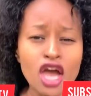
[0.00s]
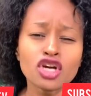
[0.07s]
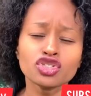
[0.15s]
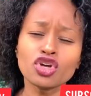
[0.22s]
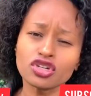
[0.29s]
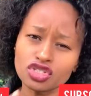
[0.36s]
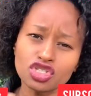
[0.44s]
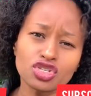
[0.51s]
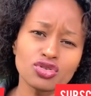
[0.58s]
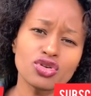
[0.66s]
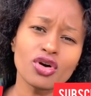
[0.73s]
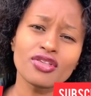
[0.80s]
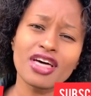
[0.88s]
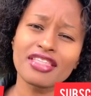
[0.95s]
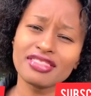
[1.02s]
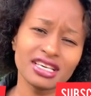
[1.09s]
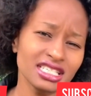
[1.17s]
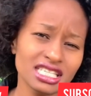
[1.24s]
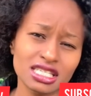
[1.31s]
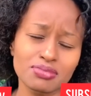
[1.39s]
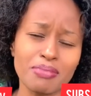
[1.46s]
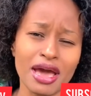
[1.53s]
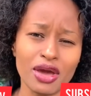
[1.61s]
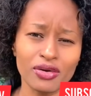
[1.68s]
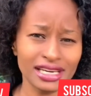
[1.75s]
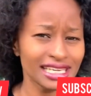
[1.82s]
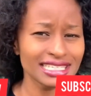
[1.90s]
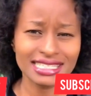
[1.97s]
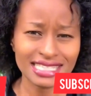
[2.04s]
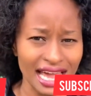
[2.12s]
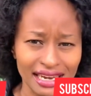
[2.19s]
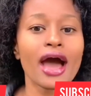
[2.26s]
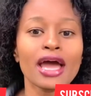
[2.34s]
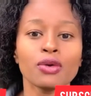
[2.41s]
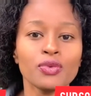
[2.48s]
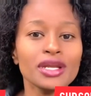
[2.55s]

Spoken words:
Don't you know that this is my only son and we